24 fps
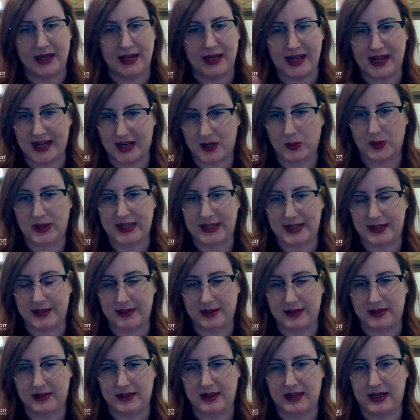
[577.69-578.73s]
equity,
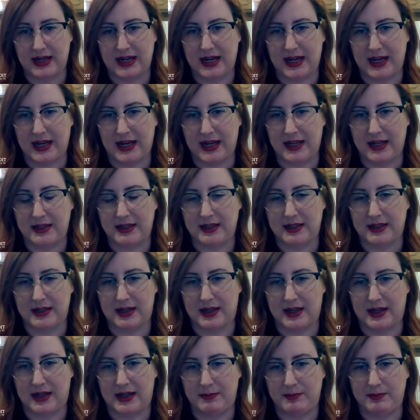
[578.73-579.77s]
and
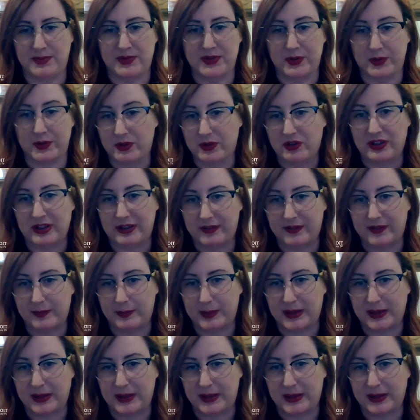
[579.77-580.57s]
solutions,